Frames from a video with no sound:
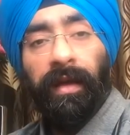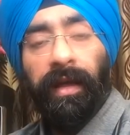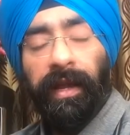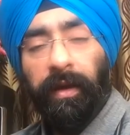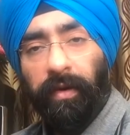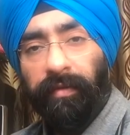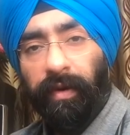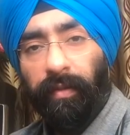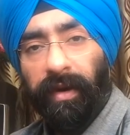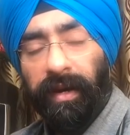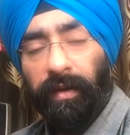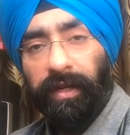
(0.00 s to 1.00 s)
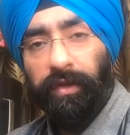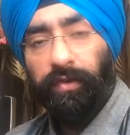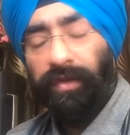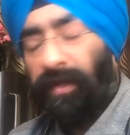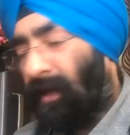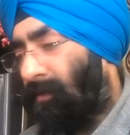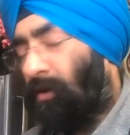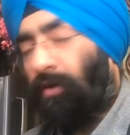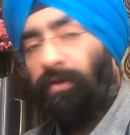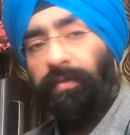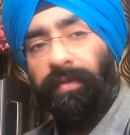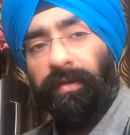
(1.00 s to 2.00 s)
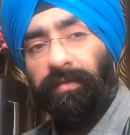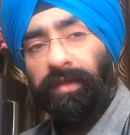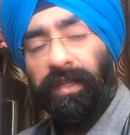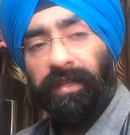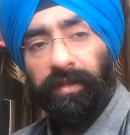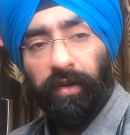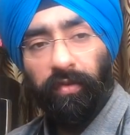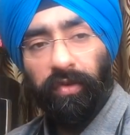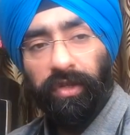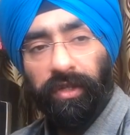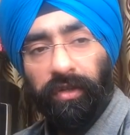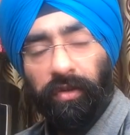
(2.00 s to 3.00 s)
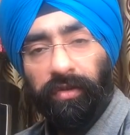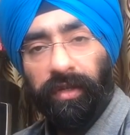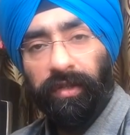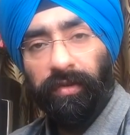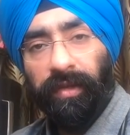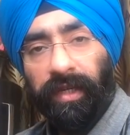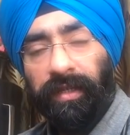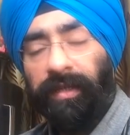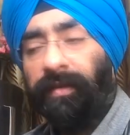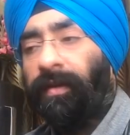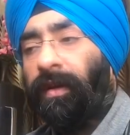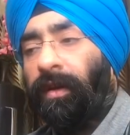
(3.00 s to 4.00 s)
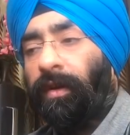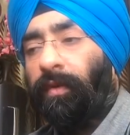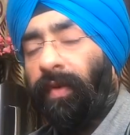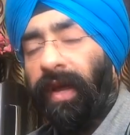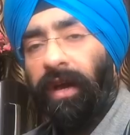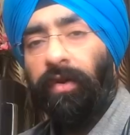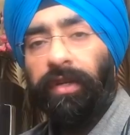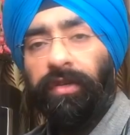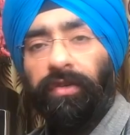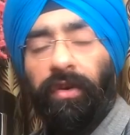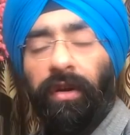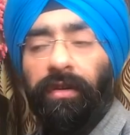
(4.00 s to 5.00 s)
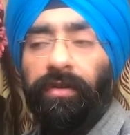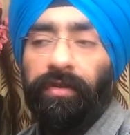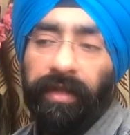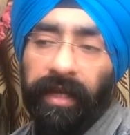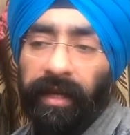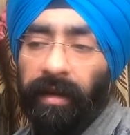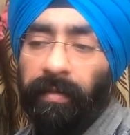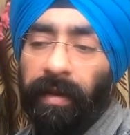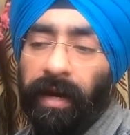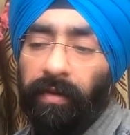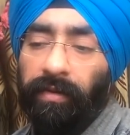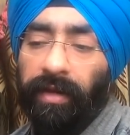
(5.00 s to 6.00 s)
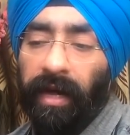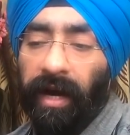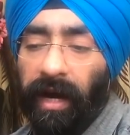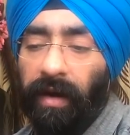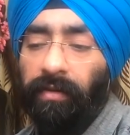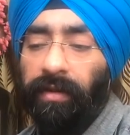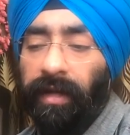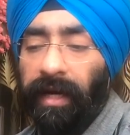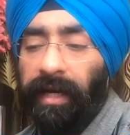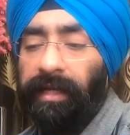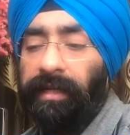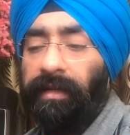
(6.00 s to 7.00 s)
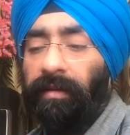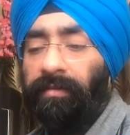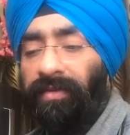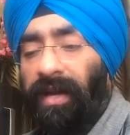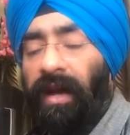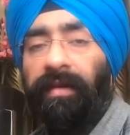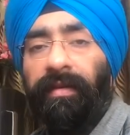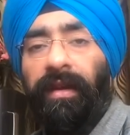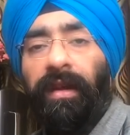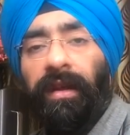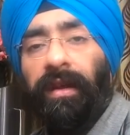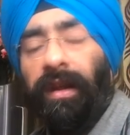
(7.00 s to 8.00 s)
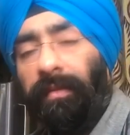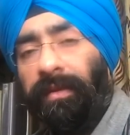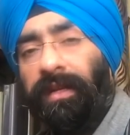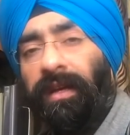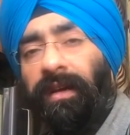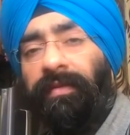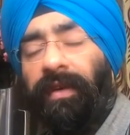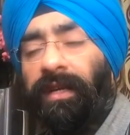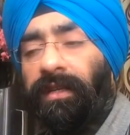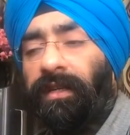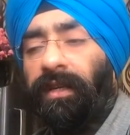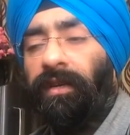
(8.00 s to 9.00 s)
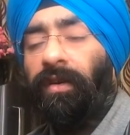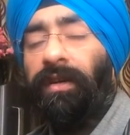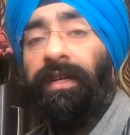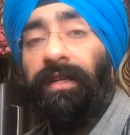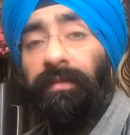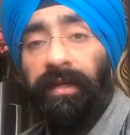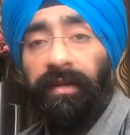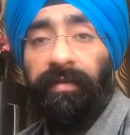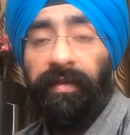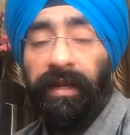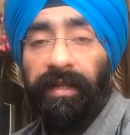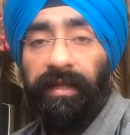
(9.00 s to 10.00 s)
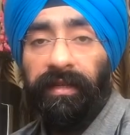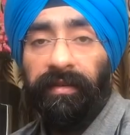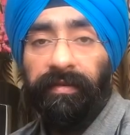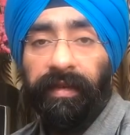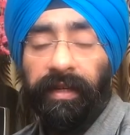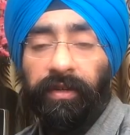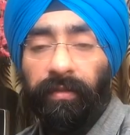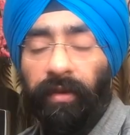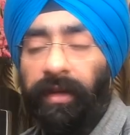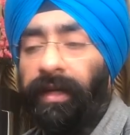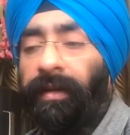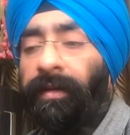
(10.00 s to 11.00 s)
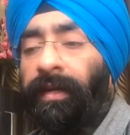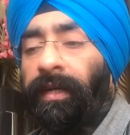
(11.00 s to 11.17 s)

Hello everyone, how are you today? I'm Dr. Paramjeet and you're watching Dr. Education. We are going to talk today about how does Ramzan, Ramadan fasting or intermittent fasting affect your body.